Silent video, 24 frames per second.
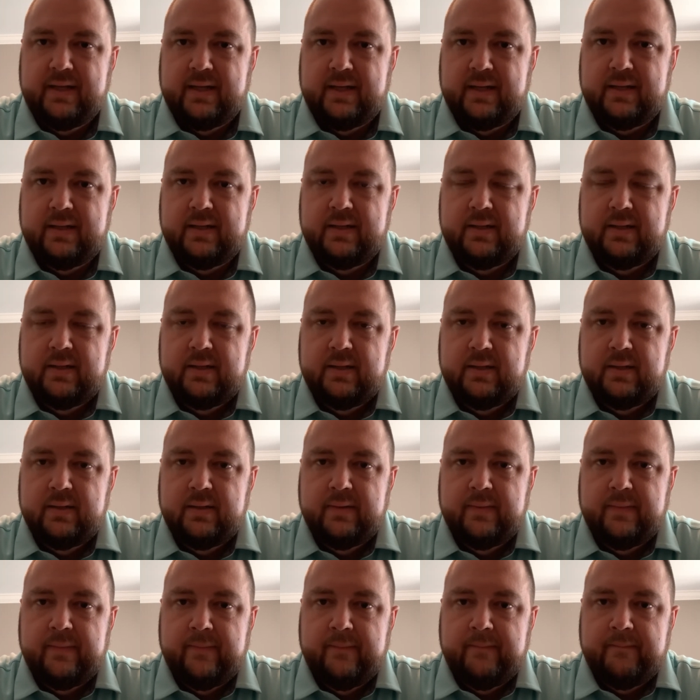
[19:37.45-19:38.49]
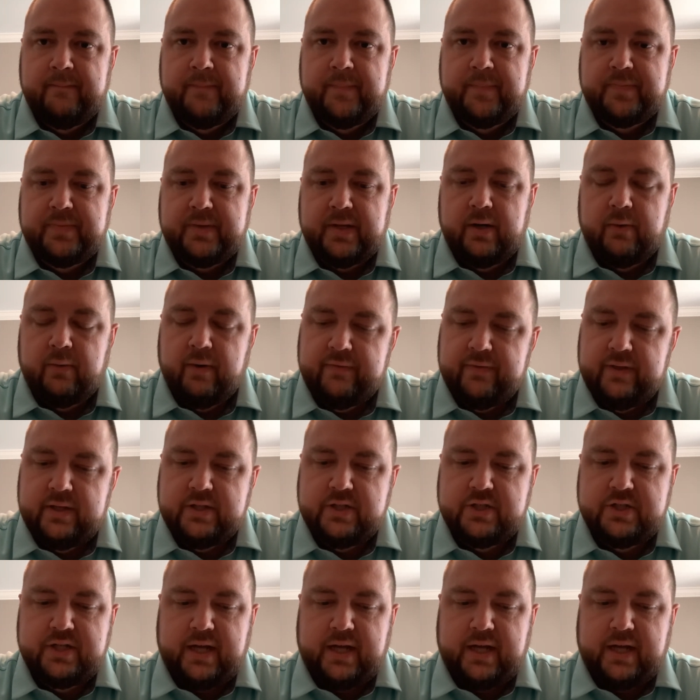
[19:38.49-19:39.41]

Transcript: And in Revelation